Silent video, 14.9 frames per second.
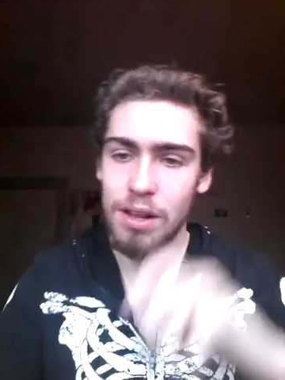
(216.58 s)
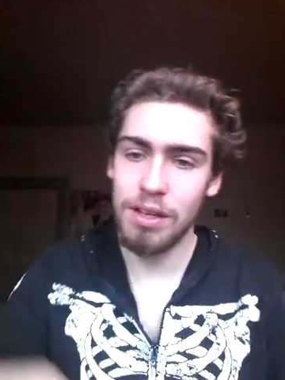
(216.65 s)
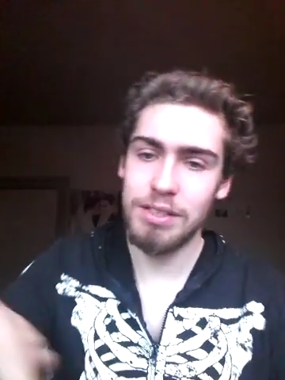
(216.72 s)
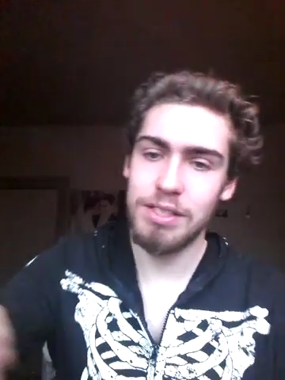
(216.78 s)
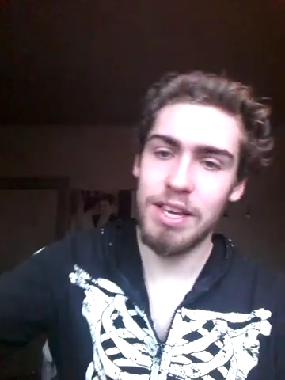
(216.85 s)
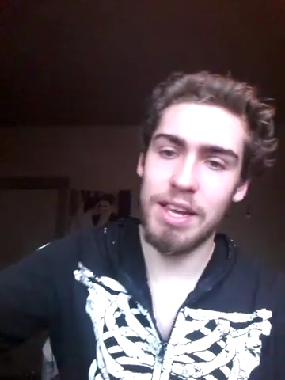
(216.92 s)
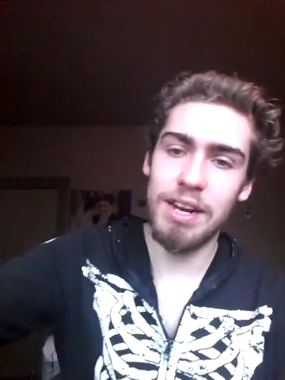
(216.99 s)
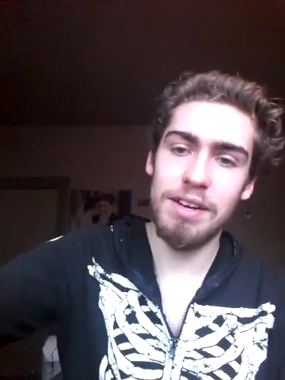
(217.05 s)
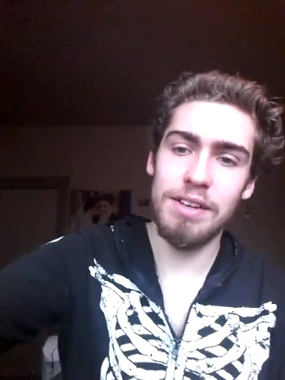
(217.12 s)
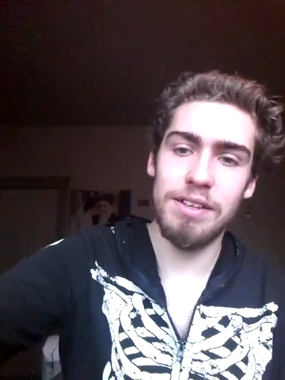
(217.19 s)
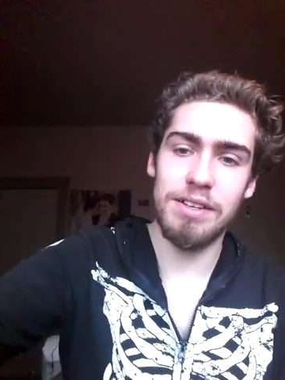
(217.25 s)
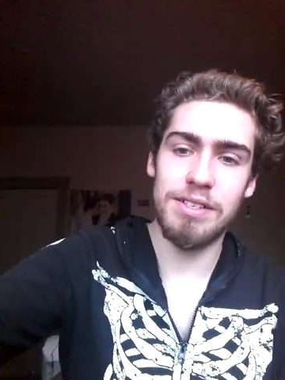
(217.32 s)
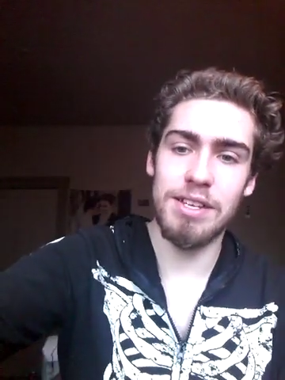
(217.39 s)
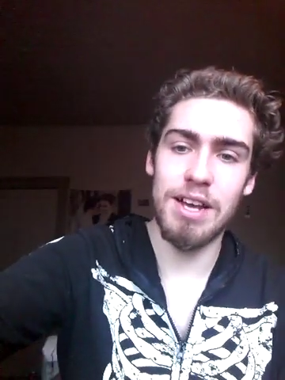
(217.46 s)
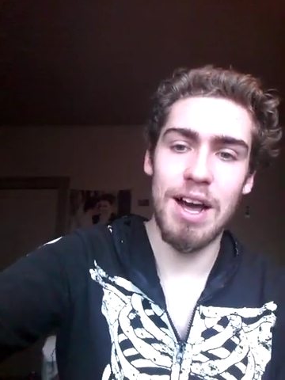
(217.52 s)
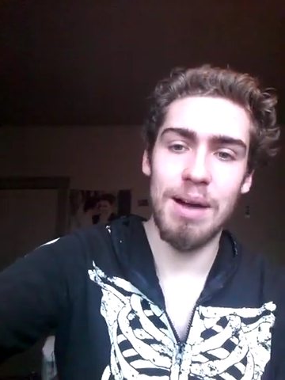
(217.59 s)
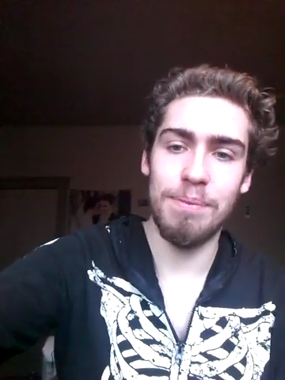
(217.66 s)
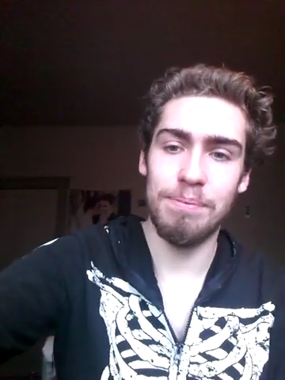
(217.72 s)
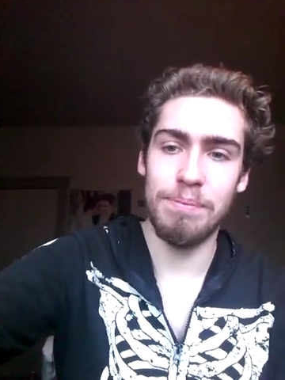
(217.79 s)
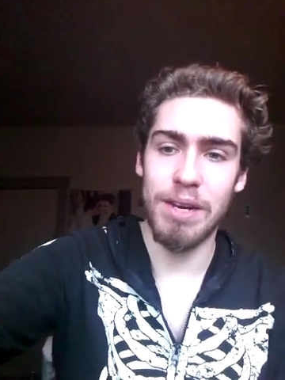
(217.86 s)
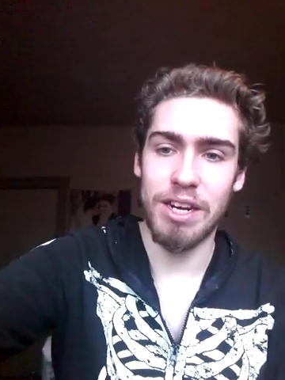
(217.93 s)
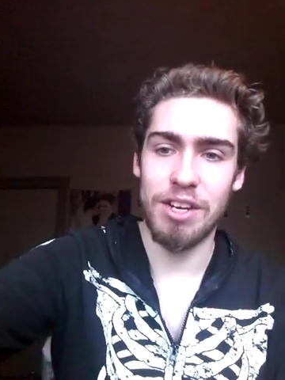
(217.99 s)
let's get into this
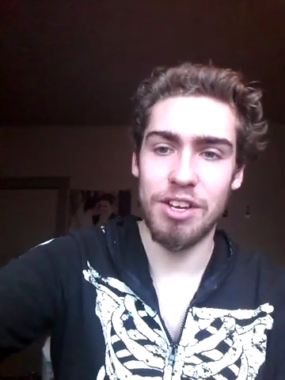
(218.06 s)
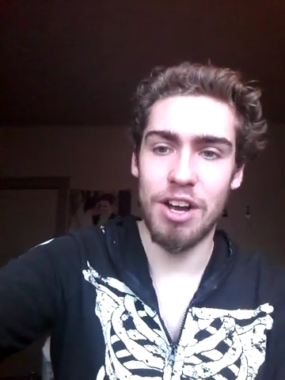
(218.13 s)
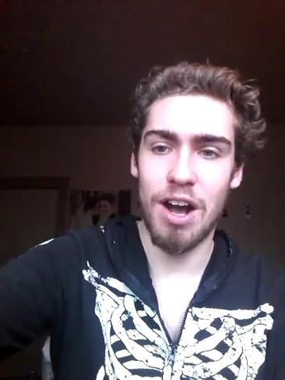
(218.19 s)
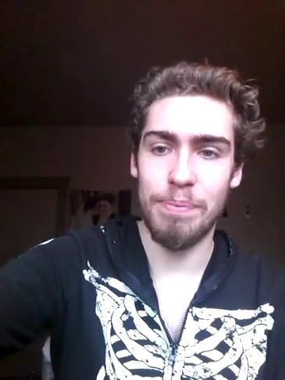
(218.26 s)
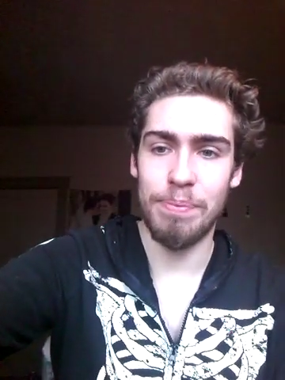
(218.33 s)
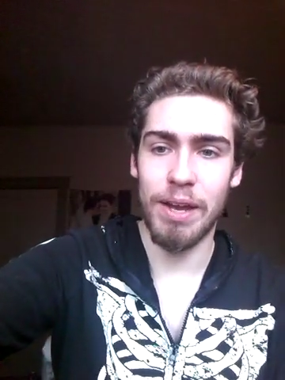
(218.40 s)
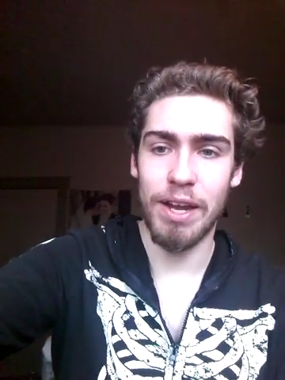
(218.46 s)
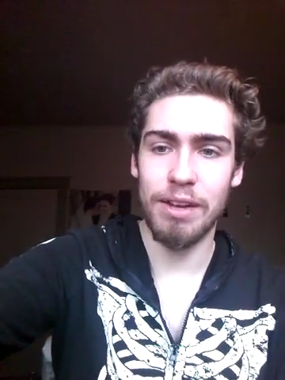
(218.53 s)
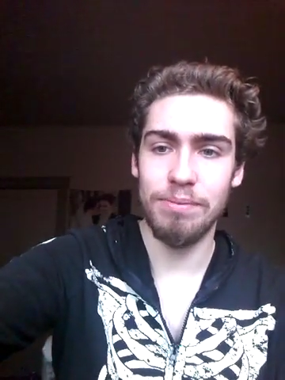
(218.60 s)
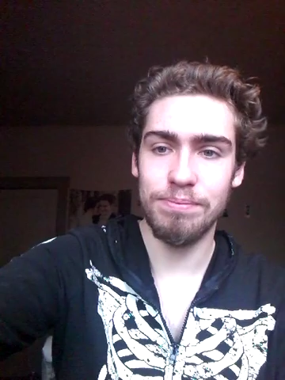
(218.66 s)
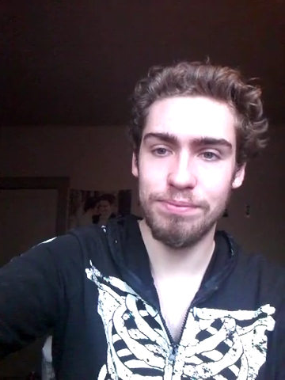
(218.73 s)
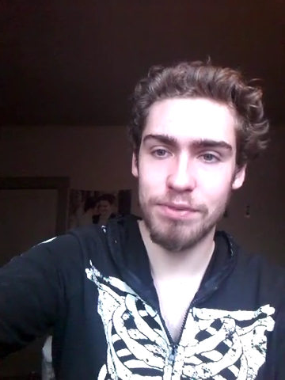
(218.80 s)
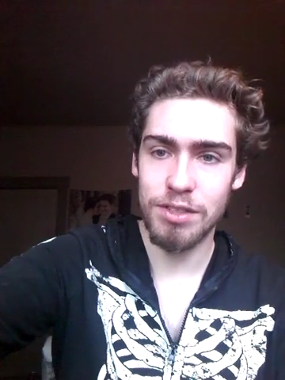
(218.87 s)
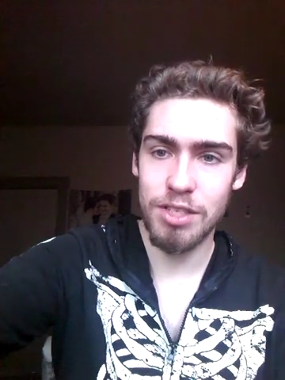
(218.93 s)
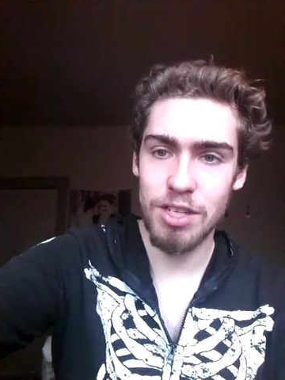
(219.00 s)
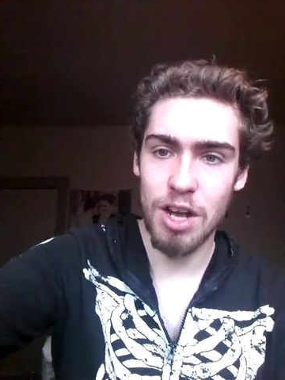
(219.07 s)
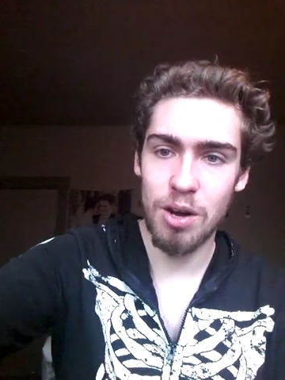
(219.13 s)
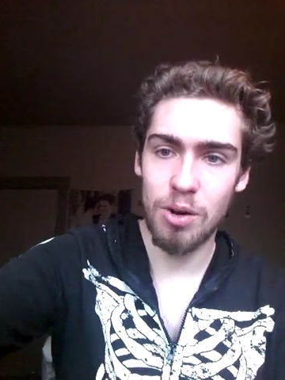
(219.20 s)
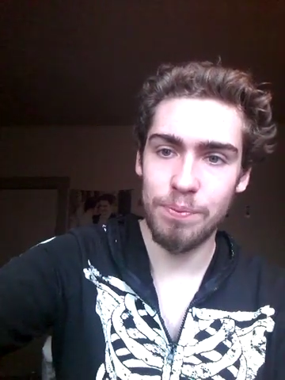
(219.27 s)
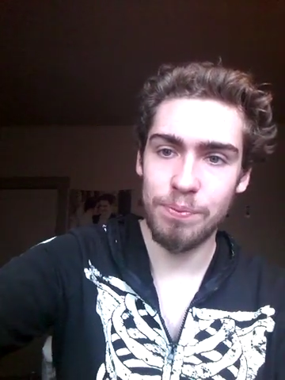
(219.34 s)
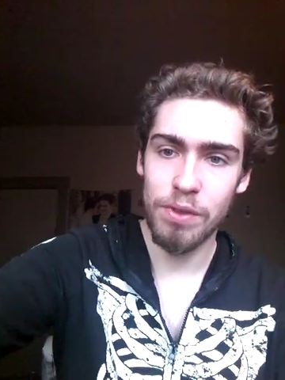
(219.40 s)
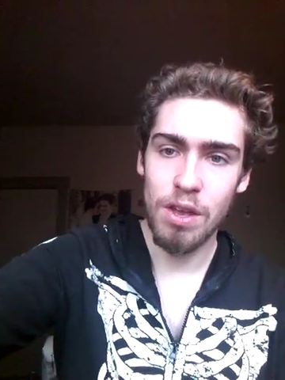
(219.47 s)
mini topic.
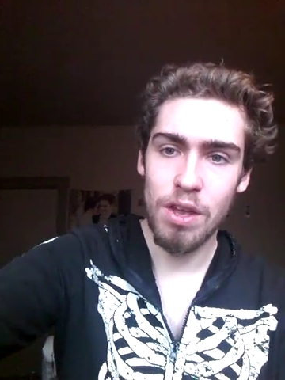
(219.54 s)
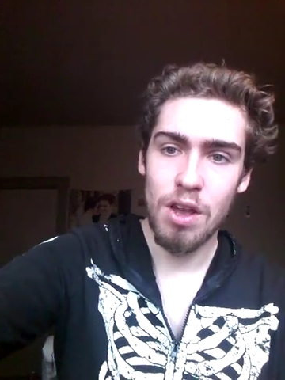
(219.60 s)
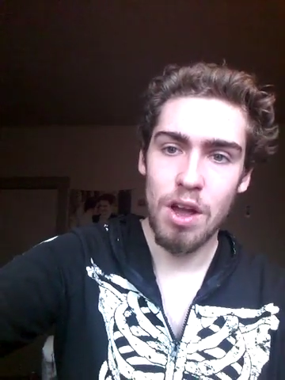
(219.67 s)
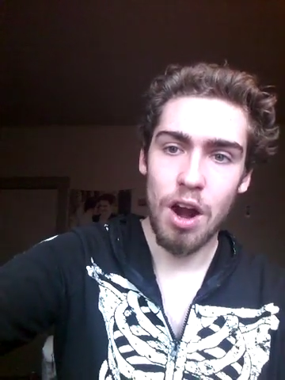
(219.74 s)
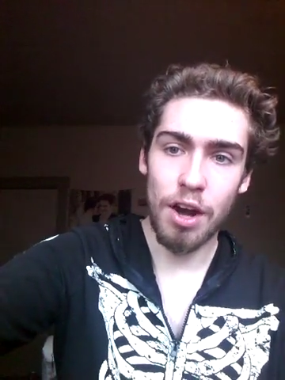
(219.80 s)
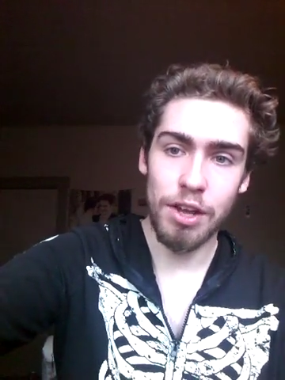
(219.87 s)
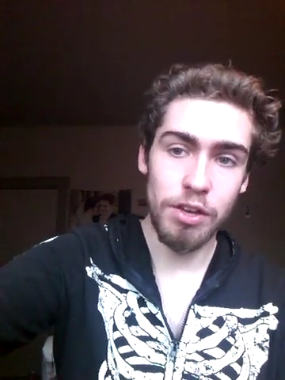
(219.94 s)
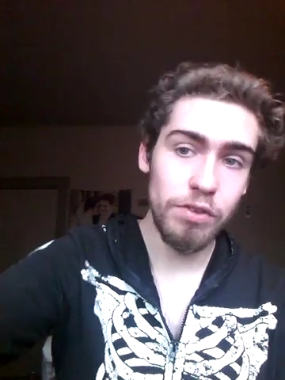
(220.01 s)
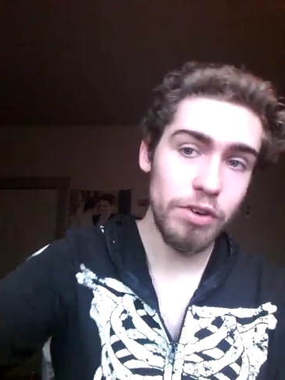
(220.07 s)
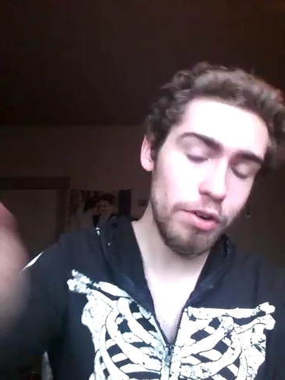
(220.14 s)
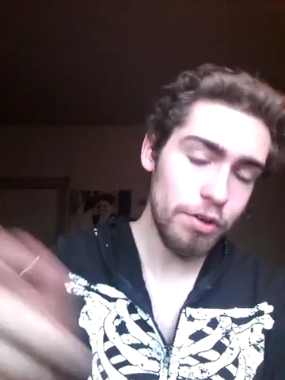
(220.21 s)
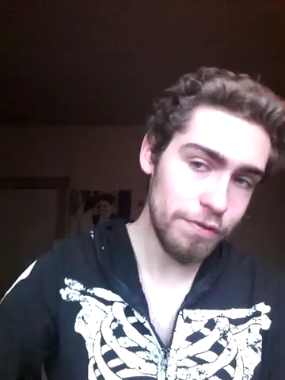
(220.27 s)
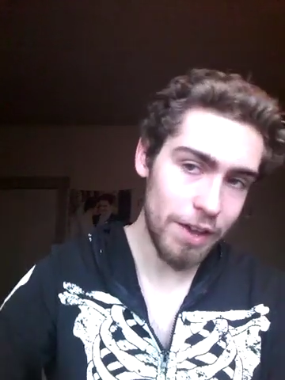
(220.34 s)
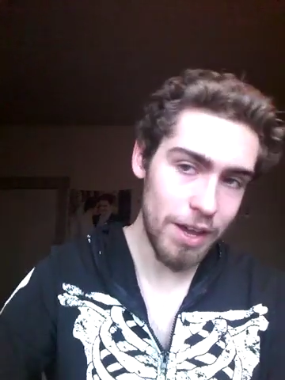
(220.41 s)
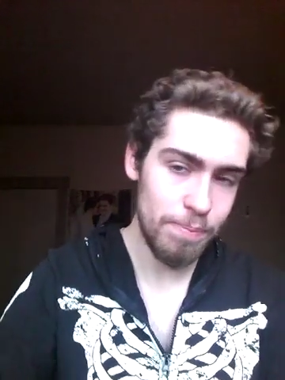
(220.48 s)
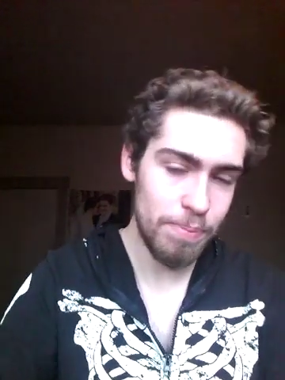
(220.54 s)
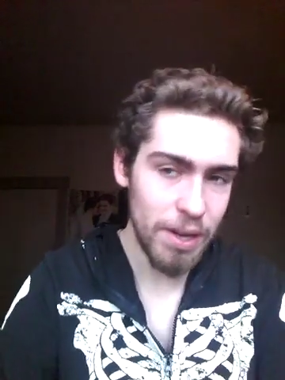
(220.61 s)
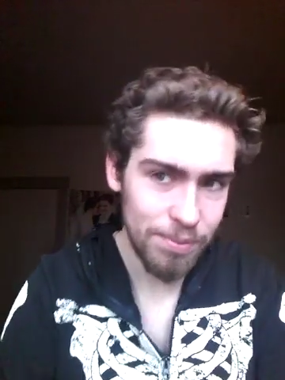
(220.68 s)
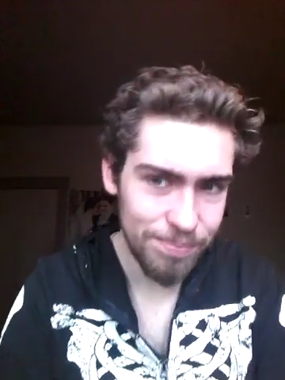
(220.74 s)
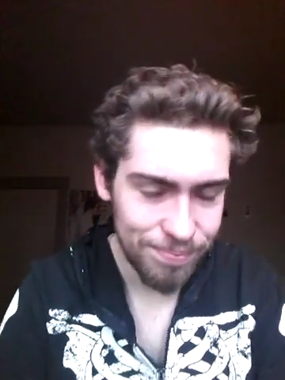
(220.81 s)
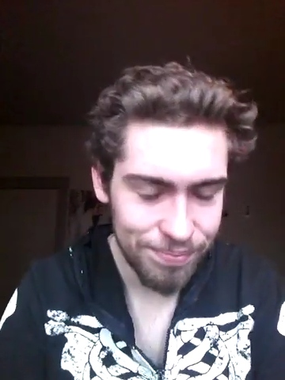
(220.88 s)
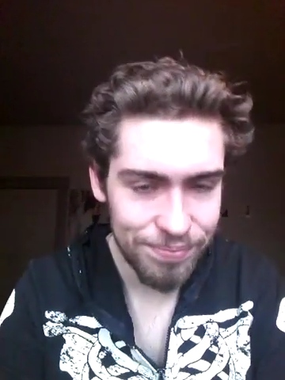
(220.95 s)
So, are you new to
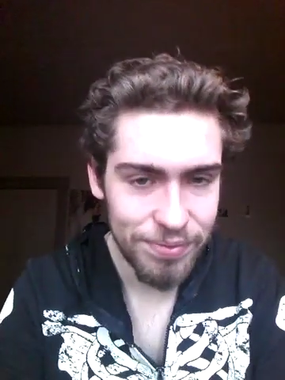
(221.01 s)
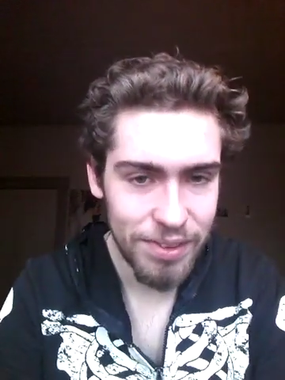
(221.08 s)
vaping?